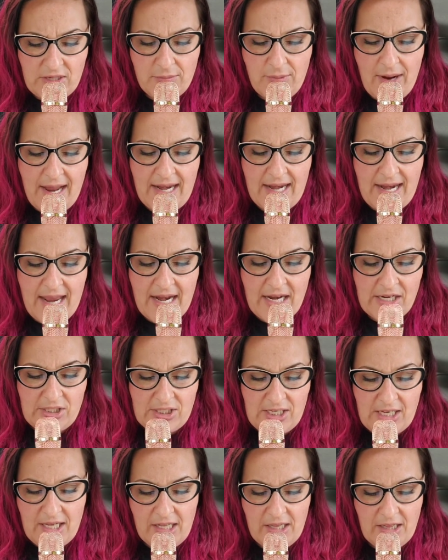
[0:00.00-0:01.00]
she weighed in
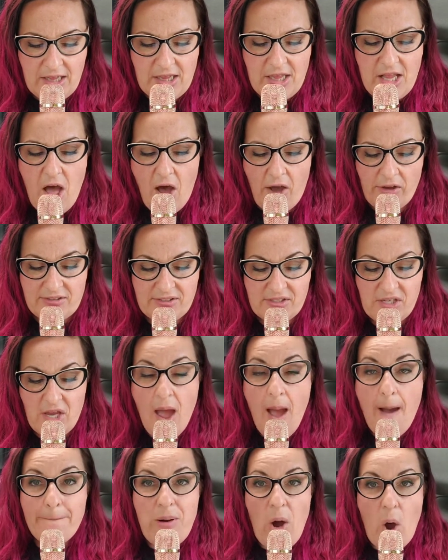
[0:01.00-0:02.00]
and she lost
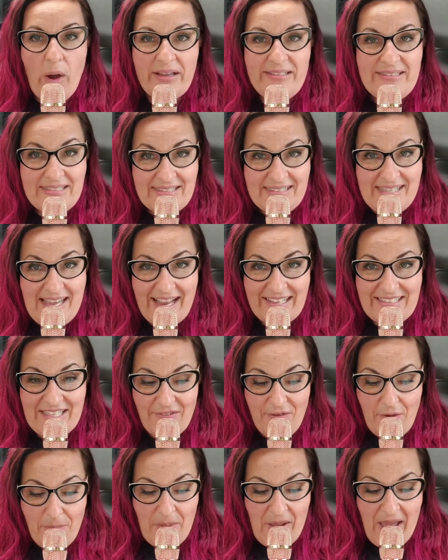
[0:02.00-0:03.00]
zero point six
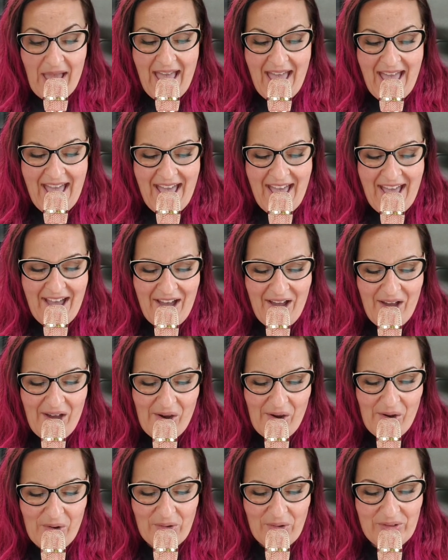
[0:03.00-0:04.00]
of a
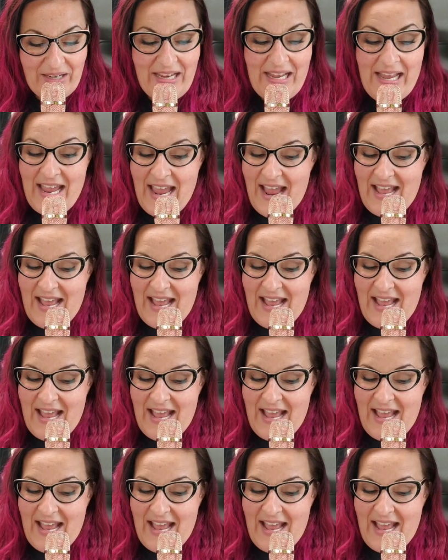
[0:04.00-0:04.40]
pound.